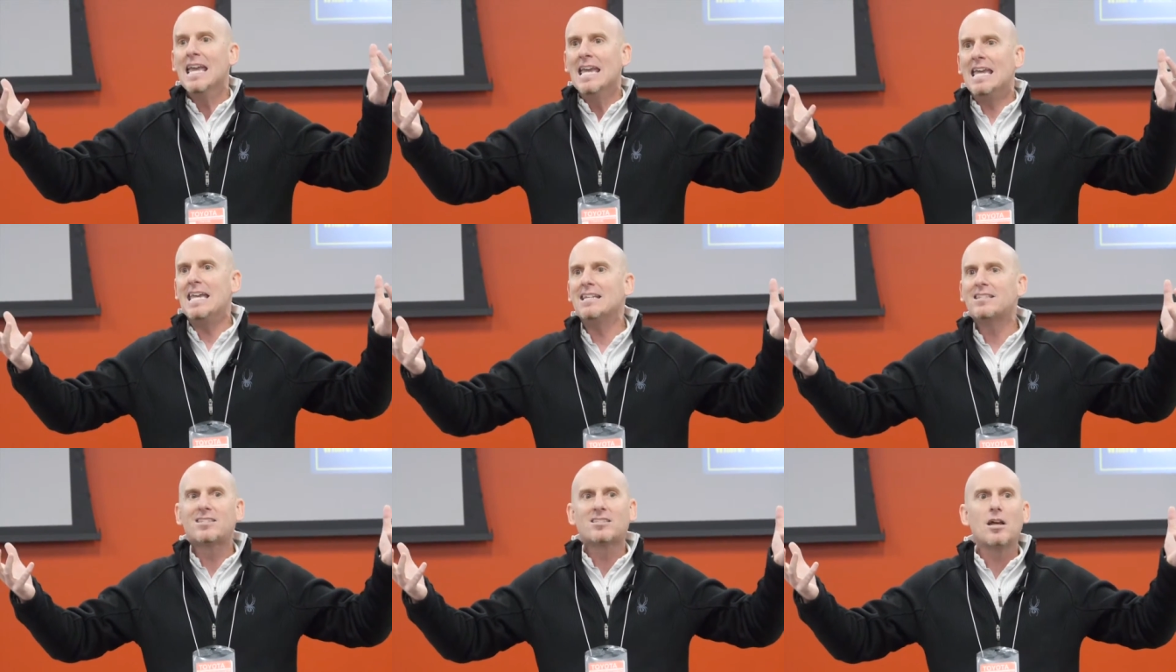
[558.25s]

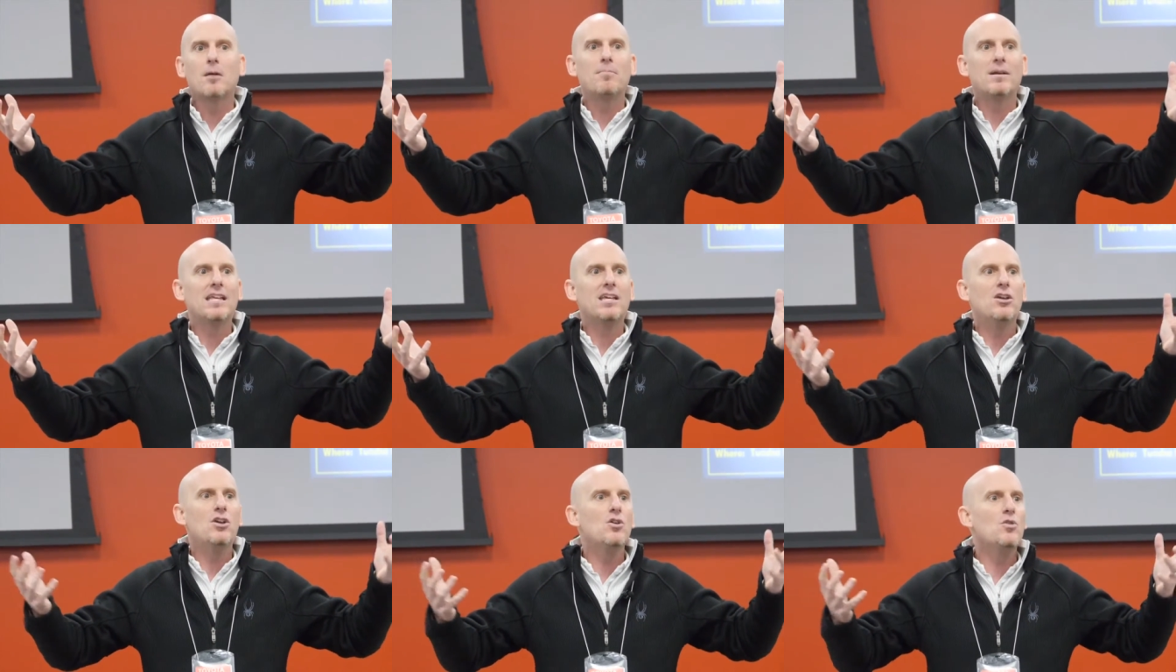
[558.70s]
He's
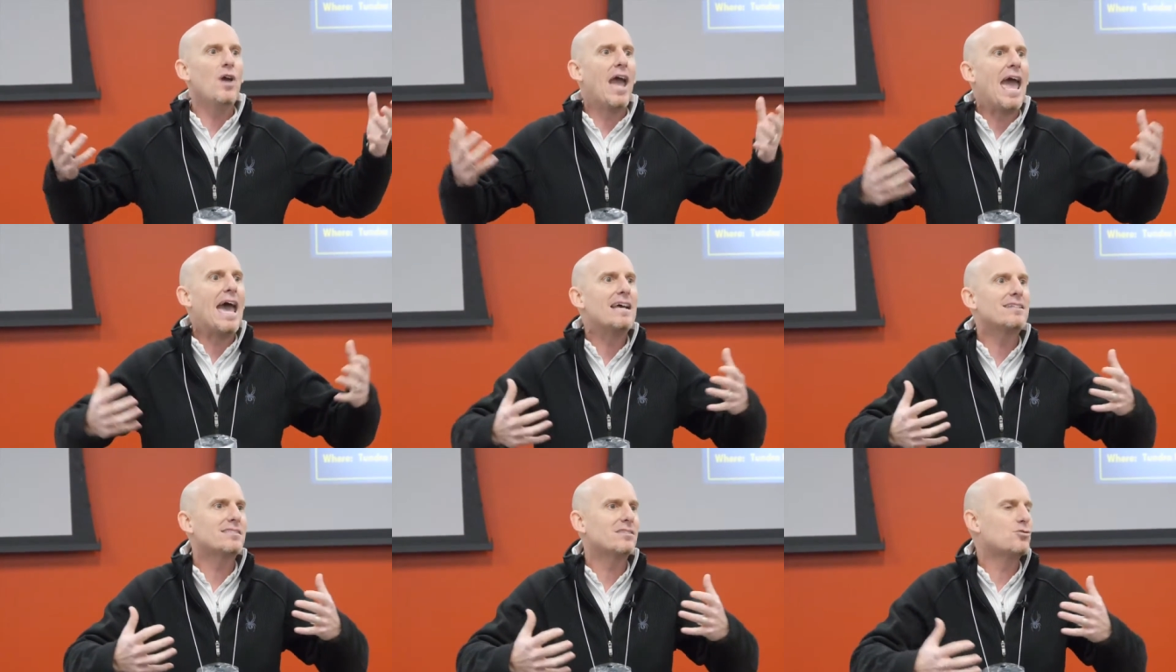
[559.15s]
somebody who
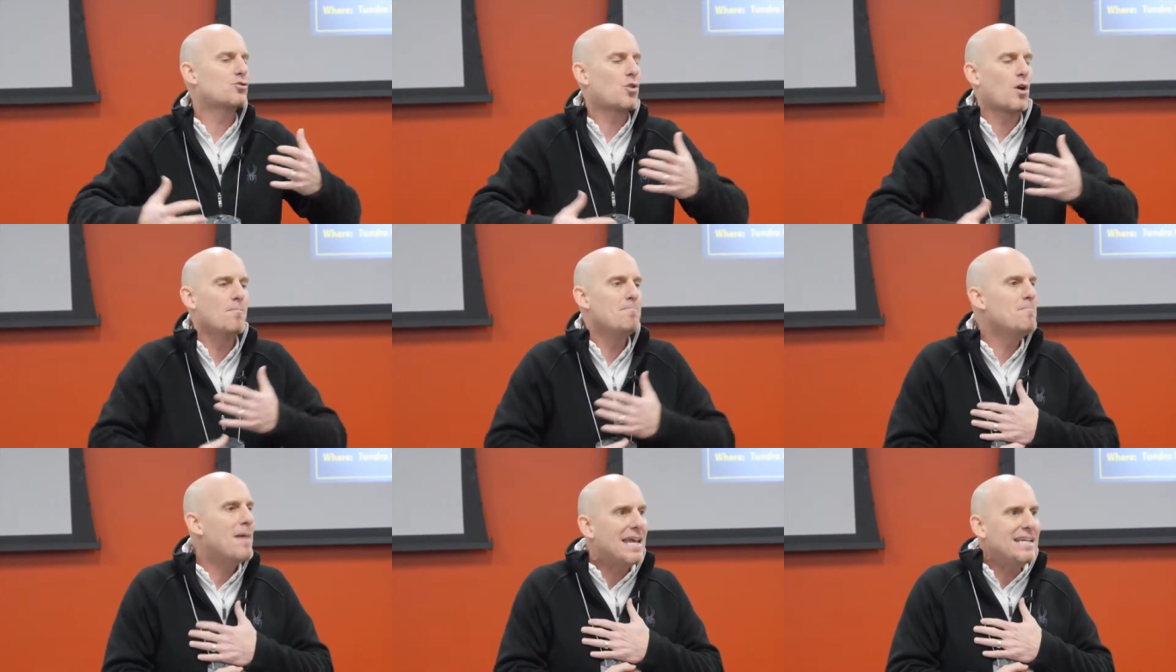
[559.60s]
has
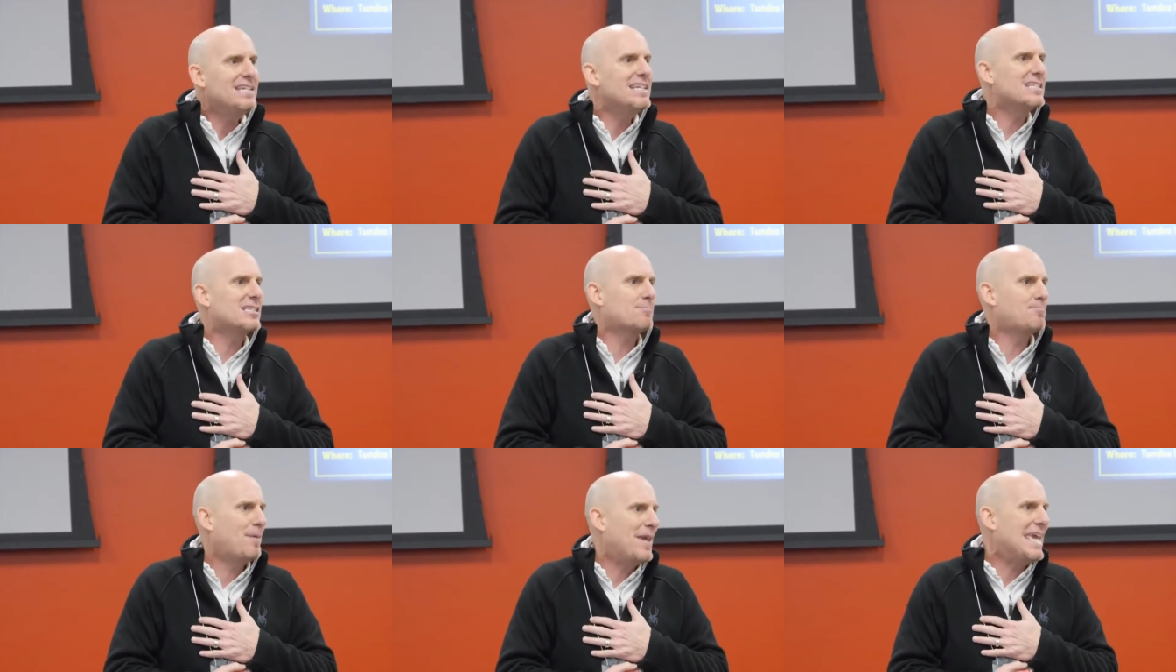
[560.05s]

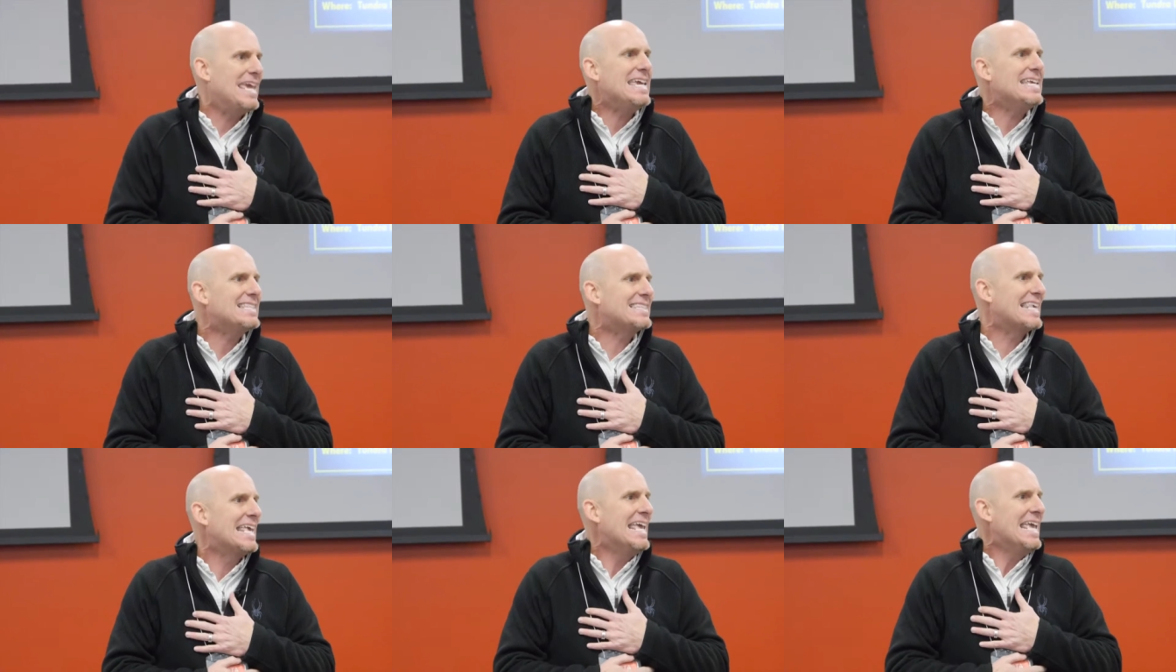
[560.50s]
tremendous
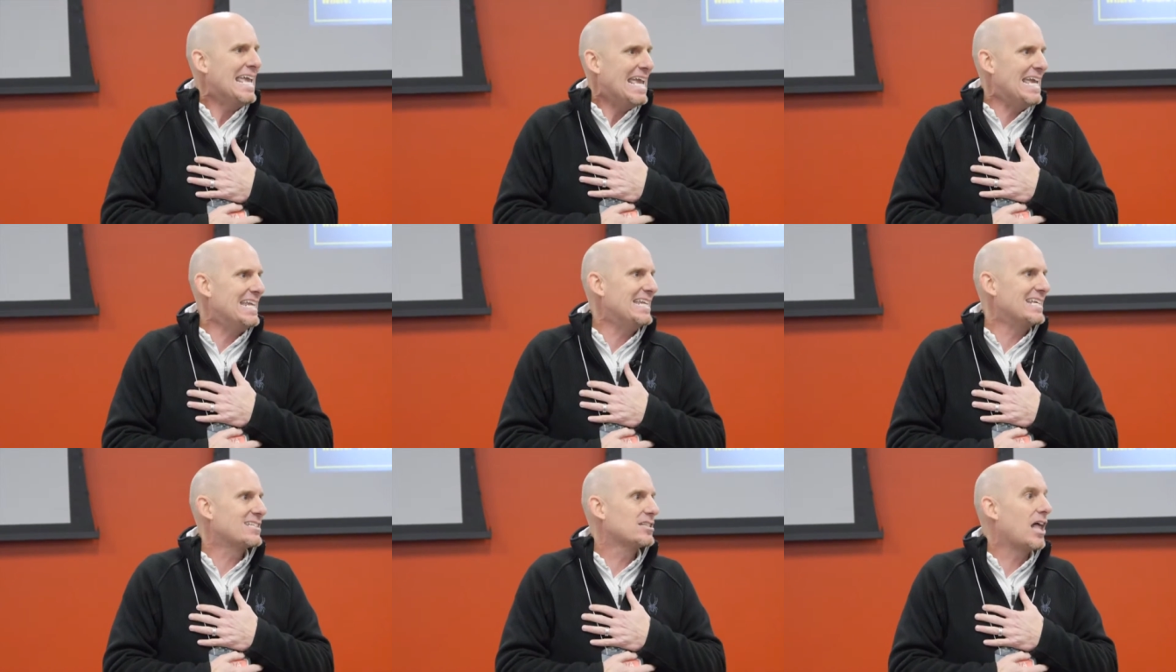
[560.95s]
peace
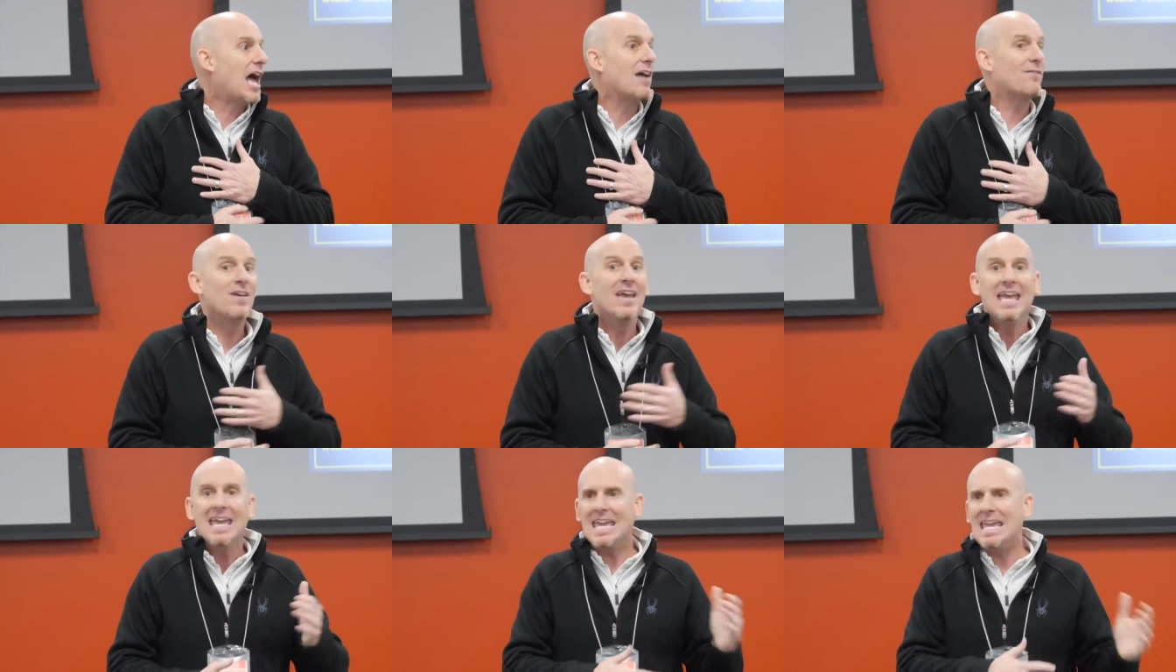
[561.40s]
in his life.